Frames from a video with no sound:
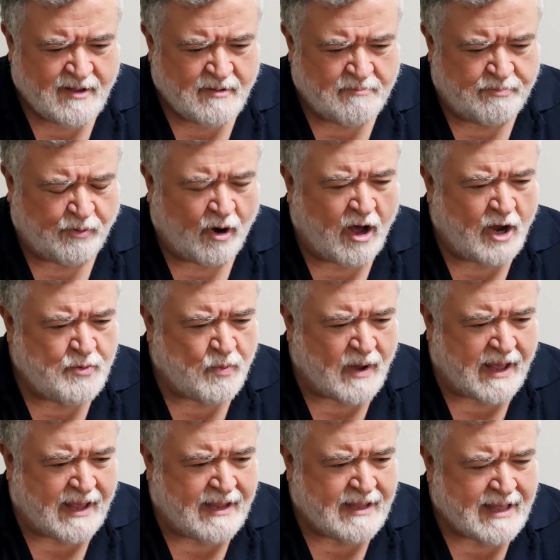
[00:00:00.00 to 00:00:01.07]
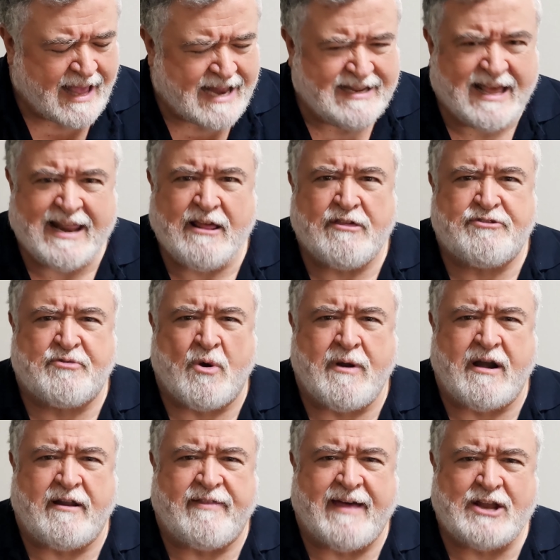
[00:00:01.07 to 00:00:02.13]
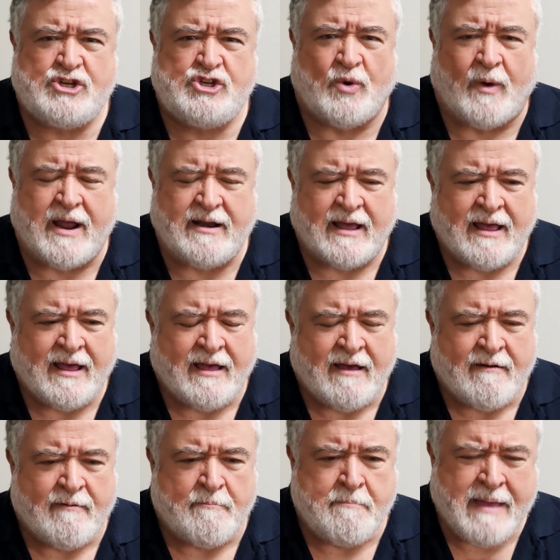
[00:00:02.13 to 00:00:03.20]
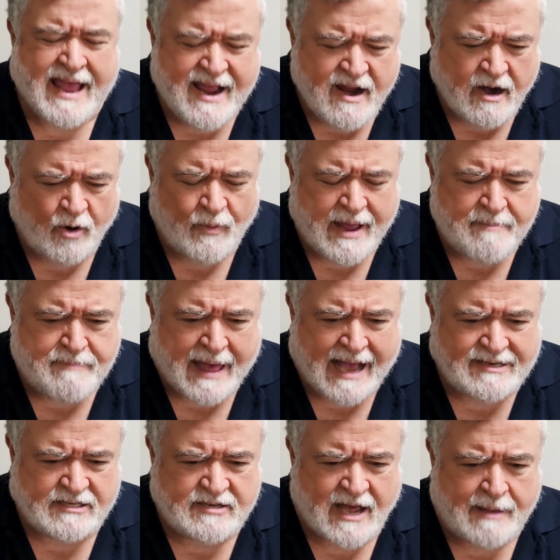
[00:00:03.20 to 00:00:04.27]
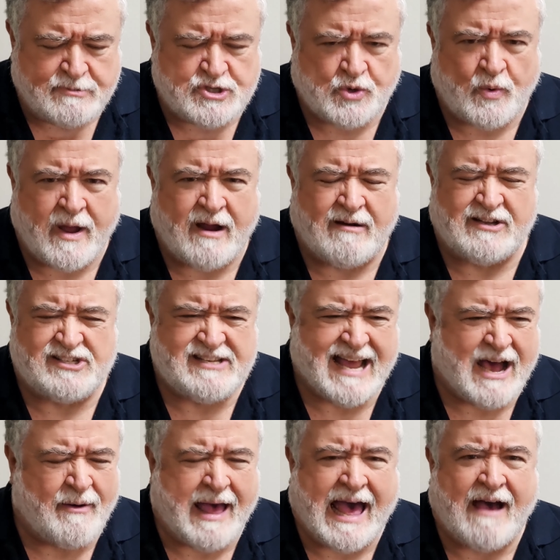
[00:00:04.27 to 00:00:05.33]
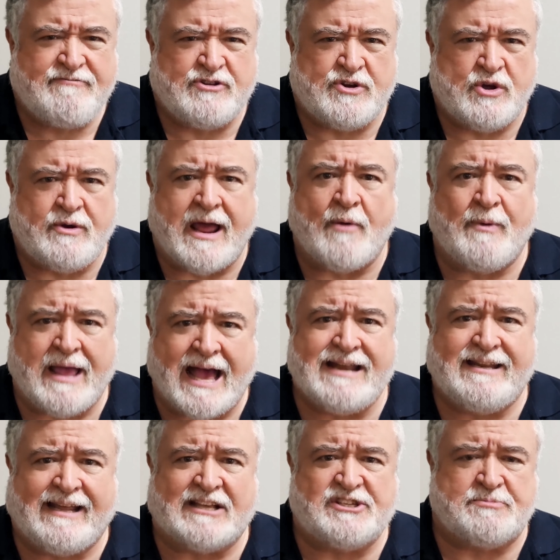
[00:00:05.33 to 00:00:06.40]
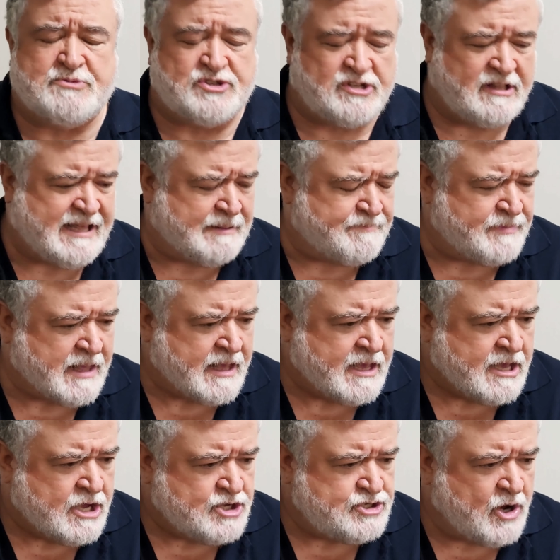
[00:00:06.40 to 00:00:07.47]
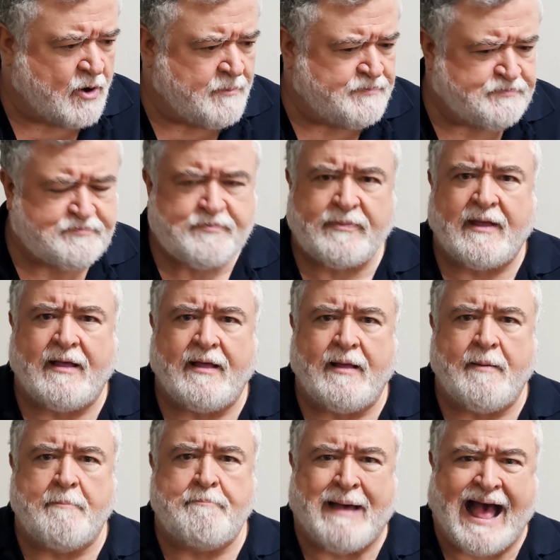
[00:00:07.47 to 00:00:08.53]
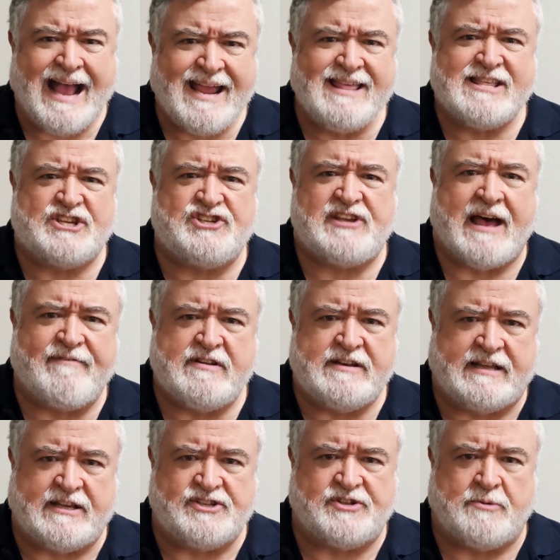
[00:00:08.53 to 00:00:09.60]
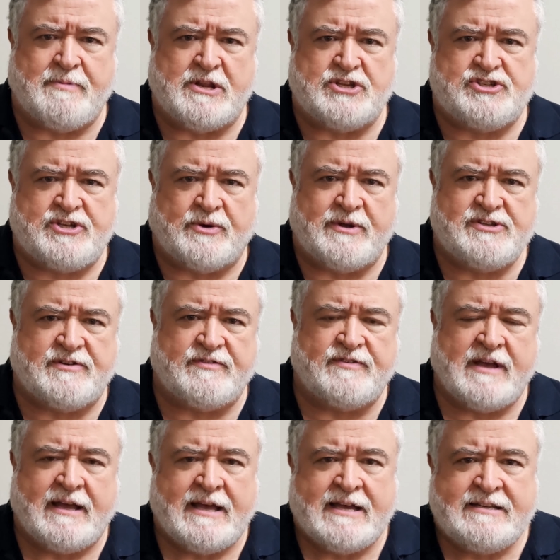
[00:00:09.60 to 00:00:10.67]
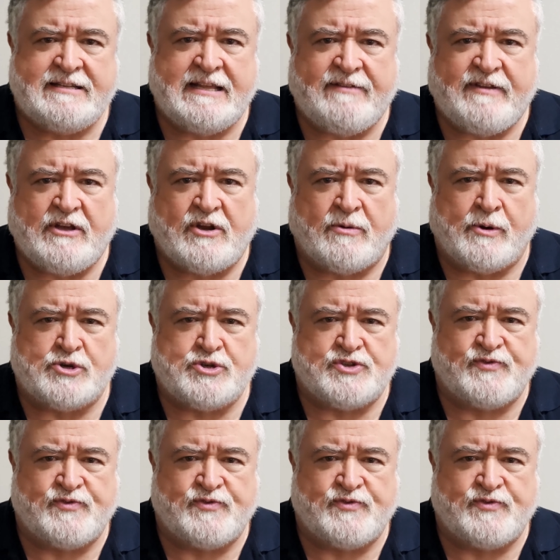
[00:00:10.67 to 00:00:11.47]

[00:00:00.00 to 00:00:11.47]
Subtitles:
Broadway, and getting thrown out of that joint, making our way back to Times Square. It's now afternoon, and we had to get some sleep. So back in the 70s, there had been a series of TV commercials